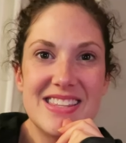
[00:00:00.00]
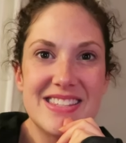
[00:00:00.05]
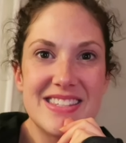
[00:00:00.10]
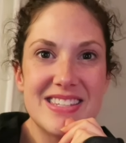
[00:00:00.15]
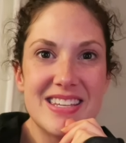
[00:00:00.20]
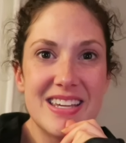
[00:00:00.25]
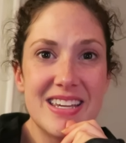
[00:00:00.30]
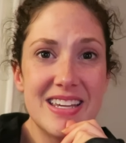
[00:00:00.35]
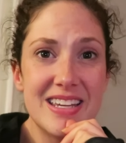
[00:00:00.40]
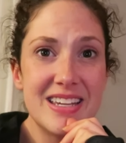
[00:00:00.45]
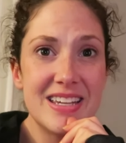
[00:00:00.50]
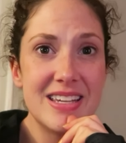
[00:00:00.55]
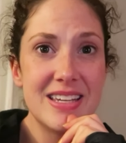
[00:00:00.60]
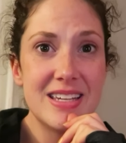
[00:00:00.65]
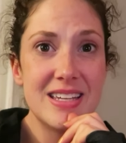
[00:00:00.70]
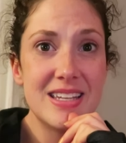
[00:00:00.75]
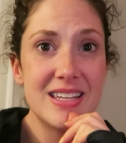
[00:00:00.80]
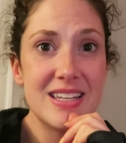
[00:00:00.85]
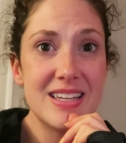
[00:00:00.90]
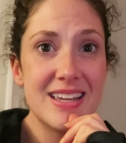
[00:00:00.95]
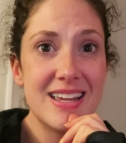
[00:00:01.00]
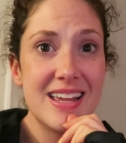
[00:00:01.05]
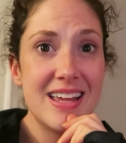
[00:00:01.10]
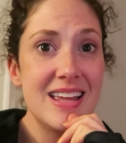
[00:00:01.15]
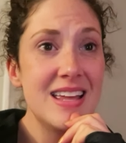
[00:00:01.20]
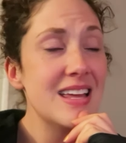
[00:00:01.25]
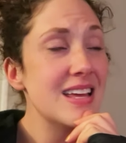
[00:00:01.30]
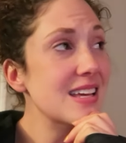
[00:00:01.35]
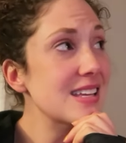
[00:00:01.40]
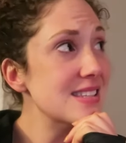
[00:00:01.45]
it's,
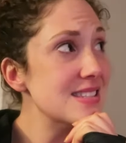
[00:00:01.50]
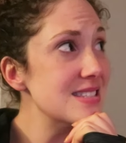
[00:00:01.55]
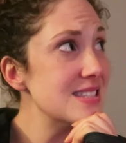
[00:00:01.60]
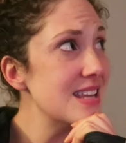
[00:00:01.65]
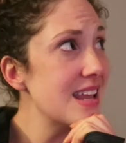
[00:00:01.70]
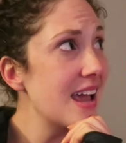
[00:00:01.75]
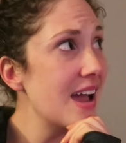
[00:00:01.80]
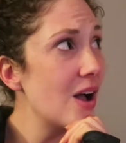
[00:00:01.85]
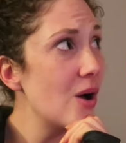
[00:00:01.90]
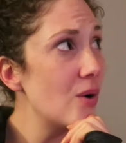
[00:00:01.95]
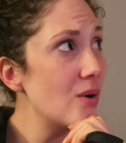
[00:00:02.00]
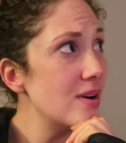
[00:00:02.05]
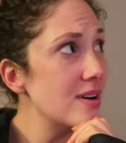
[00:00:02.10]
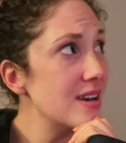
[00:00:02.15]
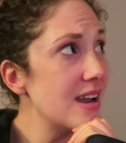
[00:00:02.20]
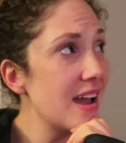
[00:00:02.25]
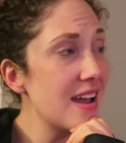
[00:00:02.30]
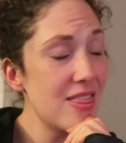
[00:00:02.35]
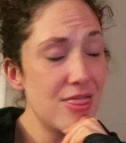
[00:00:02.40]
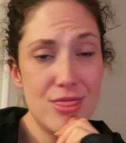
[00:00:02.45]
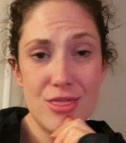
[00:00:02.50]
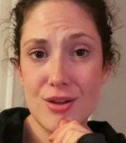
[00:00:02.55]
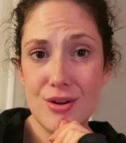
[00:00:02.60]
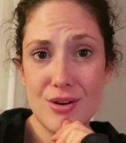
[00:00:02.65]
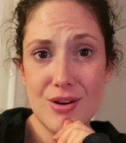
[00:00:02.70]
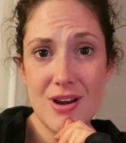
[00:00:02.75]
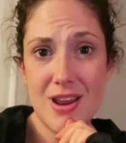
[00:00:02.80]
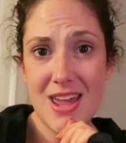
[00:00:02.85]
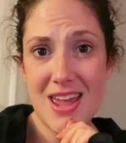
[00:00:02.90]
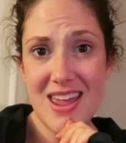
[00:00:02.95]
it's now
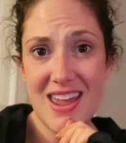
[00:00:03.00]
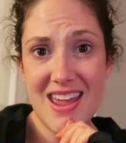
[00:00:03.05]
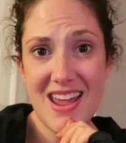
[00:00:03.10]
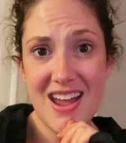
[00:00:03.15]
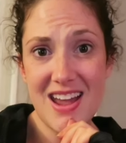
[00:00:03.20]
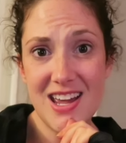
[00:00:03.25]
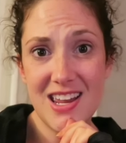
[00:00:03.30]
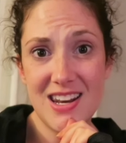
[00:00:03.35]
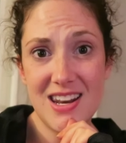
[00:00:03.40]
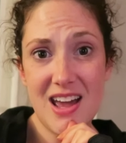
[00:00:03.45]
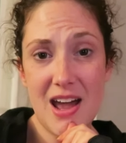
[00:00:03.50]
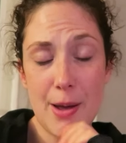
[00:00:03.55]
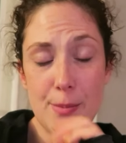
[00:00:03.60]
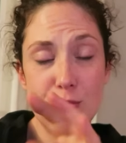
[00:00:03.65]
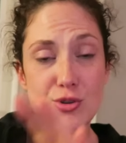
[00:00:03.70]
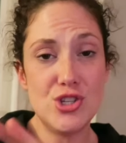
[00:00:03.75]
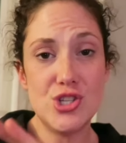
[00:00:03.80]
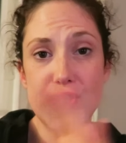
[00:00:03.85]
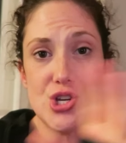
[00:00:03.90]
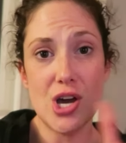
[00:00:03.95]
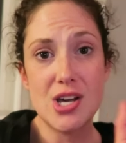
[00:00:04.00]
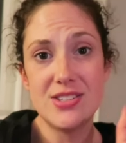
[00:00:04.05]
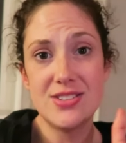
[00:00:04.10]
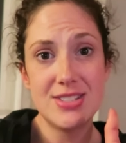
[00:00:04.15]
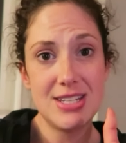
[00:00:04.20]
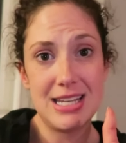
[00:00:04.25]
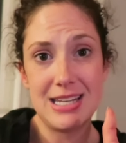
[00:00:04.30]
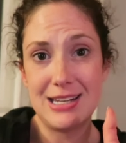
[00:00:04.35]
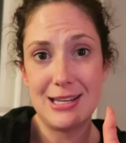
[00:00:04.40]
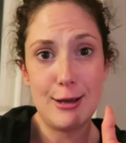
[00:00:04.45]
9.30 and I'm
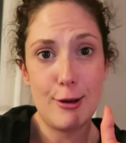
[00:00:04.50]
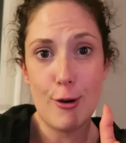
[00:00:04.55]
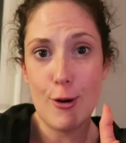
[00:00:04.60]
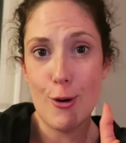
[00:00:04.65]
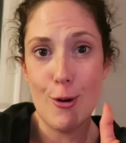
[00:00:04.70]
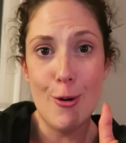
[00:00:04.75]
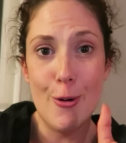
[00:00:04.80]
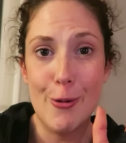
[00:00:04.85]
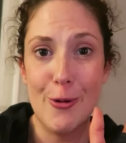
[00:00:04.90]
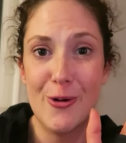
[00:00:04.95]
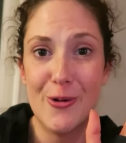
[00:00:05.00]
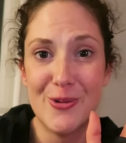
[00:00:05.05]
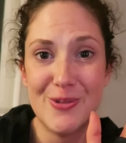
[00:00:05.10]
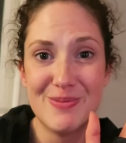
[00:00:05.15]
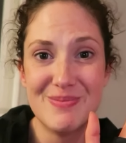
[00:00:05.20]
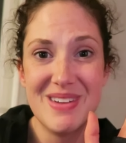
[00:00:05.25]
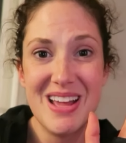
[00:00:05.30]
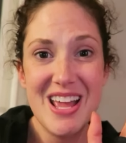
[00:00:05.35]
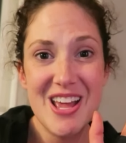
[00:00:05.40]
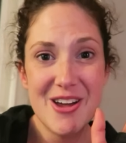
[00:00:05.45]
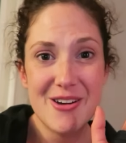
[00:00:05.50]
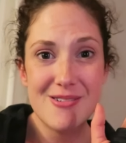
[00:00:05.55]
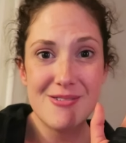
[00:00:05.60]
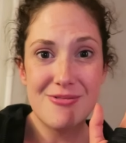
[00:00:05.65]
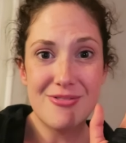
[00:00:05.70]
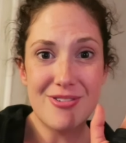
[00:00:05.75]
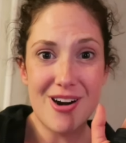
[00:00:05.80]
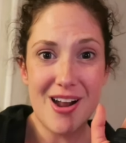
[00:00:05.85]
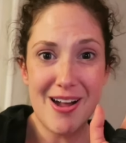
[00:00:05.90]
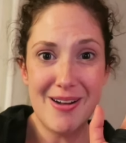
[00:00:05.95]
just getting home
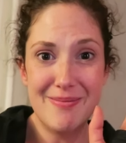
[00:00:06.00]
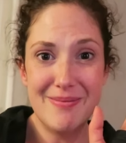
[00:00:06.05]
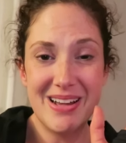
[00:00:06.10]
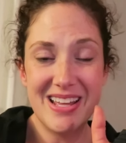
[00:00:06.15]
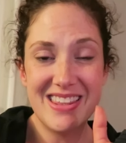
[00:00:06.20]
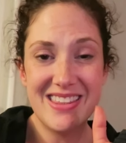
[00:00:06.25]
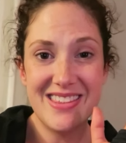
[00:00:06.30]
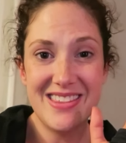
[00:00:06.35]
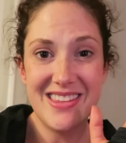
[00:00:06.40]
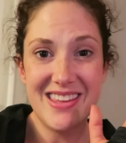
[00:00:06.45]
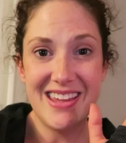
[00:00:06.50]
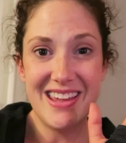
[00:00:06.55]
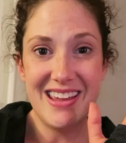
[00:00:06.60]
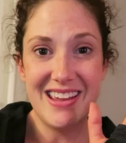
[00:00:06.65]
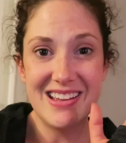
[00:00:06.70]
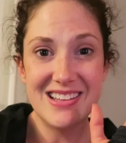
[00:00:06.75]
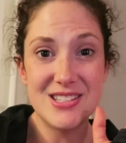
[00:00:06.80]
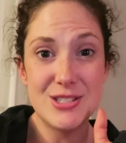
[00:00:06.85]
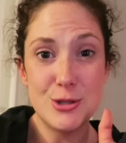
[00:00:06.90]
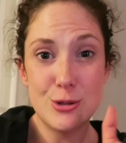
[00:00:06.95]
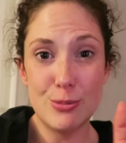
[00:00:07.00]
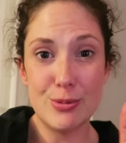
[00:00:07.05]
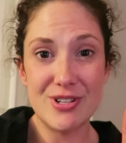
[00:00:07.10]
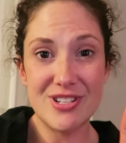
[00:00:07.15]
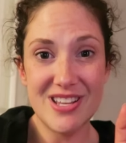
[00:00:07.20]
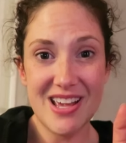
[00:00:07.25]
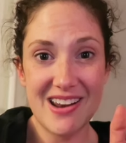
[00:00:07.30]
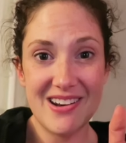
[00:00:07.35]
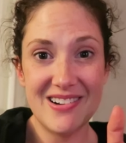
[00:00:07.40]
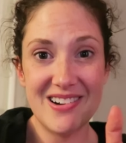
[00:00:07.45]
from the Super
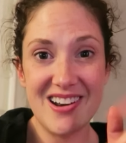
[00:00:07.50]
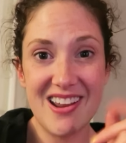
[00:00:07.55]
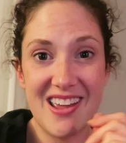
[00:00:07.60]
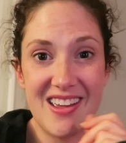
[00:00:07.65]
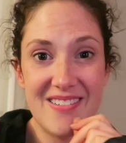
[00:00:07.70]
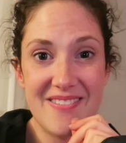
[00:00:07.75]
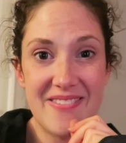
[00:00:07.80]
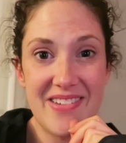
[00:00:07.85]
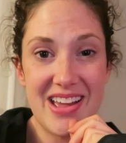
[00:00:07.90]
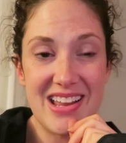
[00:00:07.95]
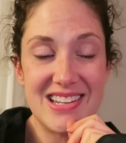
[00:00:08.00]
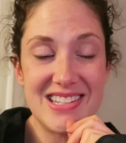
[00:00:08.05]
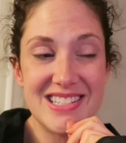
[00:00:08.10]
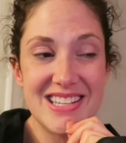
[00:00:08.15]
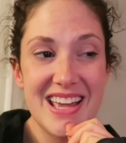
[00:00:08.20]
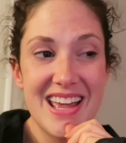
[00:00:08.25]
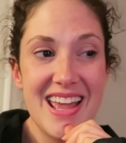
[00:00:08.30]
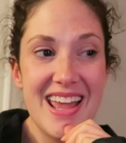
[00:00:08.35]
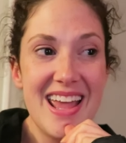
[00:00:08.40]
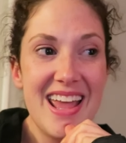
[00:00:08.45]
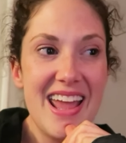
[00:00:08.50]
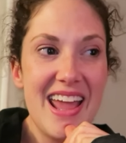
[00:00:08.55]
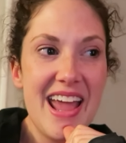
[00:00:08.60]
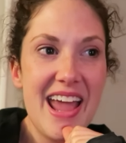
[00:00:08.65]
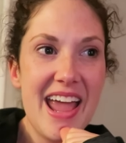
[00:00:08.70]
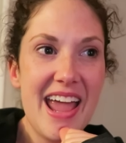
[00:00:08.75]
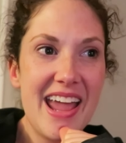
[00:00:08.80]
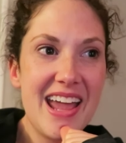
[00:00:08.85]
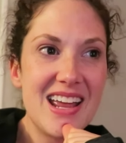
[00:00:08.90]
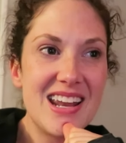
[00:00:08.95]
Saturday event
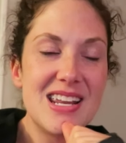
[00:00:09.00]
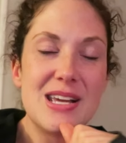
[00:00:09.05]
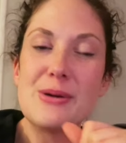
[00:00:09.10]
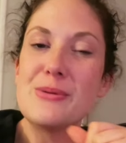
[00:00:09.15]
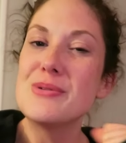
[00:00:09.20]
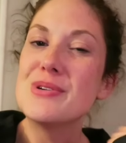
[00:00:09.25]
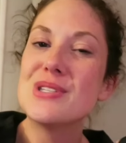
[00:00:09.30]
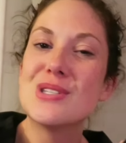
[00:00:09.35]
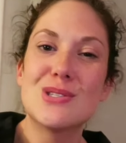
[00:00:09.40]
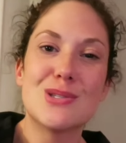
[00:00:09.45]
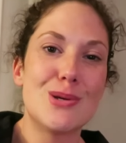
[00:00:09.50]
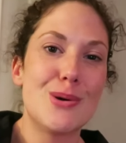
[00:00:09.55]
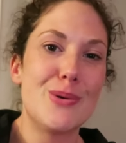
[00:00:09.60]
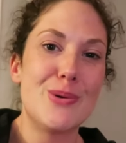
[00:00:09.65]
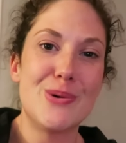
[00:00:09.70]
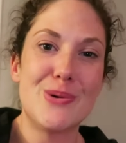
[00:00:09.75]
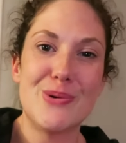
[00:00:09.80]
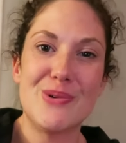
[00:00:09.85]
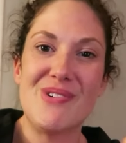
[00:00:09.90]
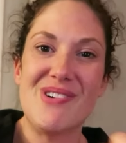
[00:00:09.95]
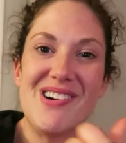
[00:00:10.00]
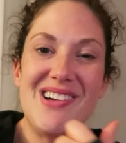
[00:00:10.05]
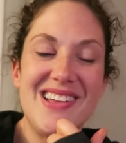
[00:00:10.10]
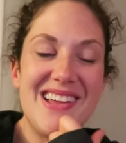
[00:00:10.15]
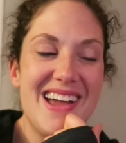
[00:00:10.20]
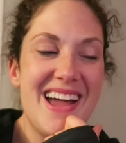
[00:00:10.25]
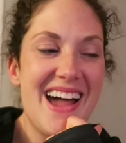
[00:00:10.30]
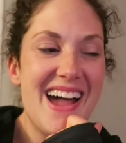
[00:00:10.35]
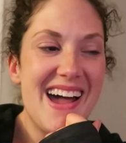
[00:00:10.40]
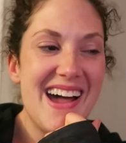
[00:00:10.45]
and it was so
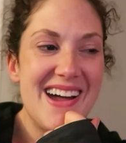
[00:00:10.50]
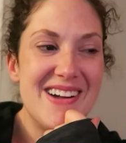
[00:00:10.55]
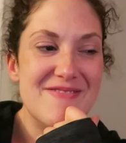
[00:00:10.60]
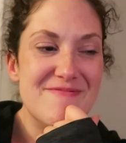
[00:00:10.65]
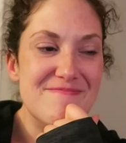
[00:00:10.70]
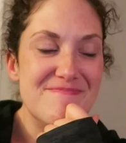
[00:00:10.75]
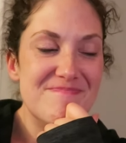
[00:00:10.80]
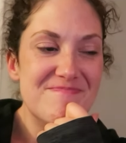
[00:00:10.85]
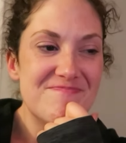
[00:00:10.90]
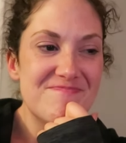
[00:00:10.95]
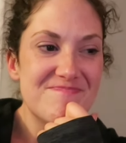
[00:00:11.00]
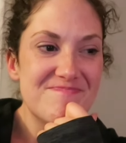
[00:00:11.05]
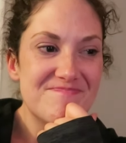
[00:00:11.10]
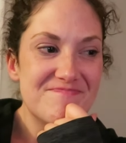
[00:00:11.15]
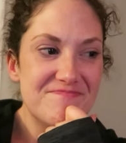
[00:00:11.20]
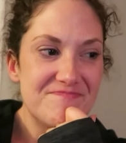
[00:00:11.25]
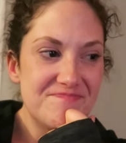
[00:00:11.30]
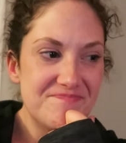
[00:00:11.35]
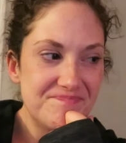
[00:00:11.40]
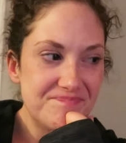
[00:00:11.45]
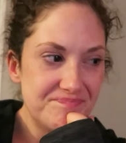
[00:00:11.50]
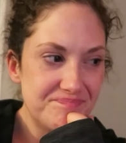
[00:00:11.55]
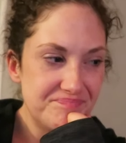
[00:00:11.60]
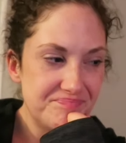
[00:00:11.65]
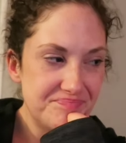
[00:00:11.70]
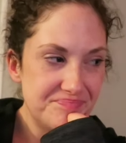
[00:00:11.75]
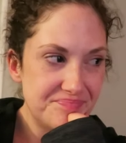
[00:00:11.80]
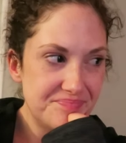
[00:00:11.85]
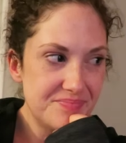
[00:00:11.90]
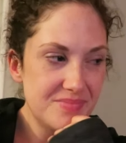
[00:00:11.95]
cool. Um,
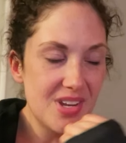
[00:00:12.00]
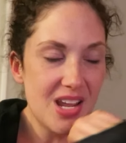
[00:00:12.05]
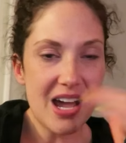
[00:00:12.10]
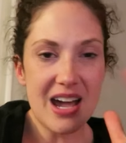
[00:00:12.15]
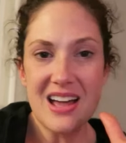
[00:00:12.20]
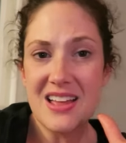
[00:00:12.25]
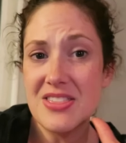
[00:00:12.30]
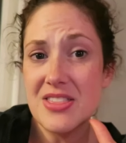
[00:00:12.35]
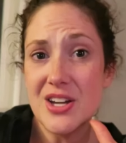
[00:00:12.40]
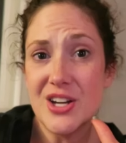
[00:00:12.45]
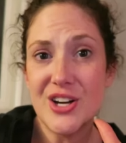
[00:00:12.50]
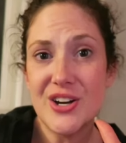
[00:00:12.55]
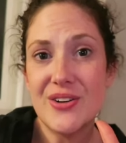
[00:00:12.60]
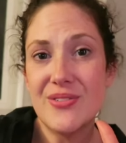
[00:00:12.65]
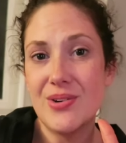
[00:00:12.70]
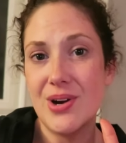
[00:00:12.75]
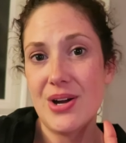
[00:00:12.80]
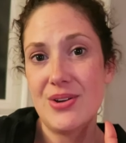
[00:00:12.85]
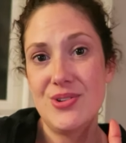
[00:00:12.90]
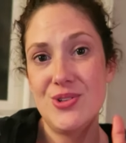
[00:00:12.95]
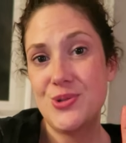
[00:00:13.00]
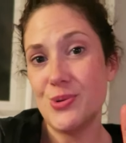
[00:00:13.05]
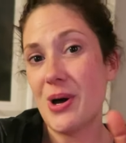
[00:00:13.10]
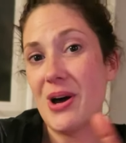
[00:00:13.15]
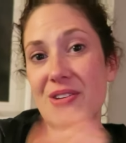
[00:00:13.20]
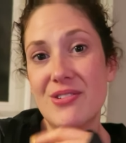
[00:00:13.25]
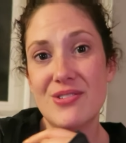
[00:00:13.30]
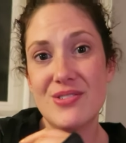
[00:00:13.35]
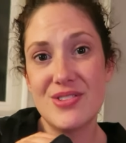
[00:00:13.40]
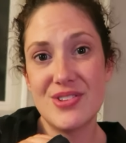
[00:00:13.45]
got there around
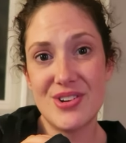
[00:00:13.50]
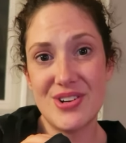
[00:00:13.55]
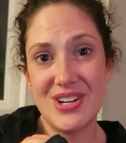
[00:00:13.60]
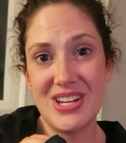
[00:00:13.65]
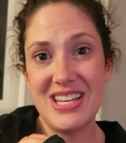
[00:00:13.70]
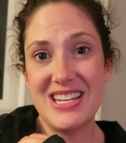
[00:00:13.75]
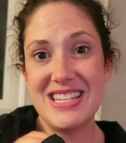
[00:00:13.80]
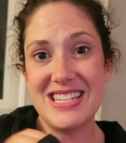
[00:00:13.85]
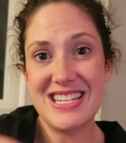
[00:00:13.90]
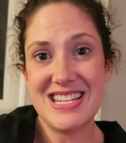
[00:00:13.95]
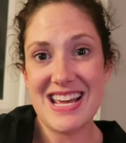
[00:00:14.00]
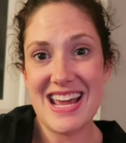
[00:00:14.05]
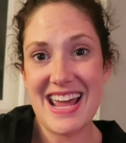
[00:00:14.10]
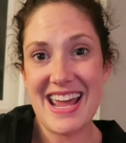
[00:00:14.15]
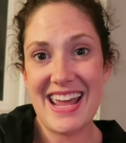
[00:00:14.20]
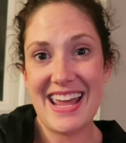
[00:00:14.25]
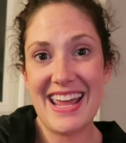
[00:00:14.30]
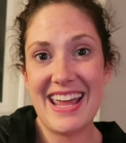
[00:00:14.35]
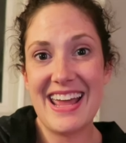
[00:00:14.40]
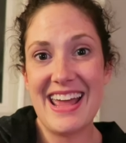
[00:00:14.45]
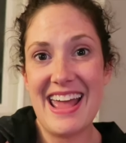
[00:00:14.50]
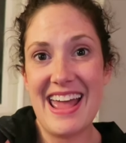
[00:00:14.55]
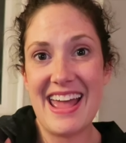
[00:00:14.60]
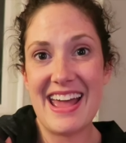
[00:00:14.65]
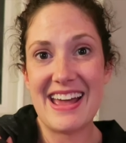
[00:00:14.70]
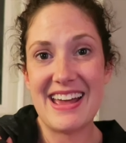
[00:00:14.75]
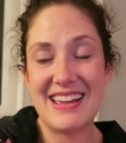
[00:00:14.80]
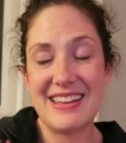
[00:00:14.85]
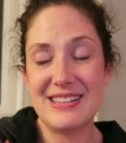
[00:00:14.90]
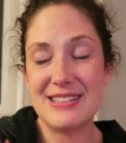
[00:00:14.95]
12.30 today
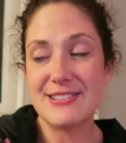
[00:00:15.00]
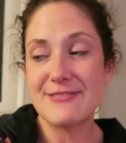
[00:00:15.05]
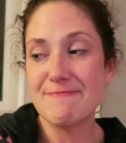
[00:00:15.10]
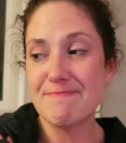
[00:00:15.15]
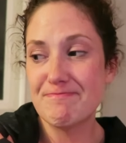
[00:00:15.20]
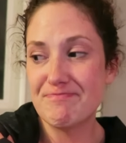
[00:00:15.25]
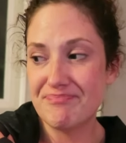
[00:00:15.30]
and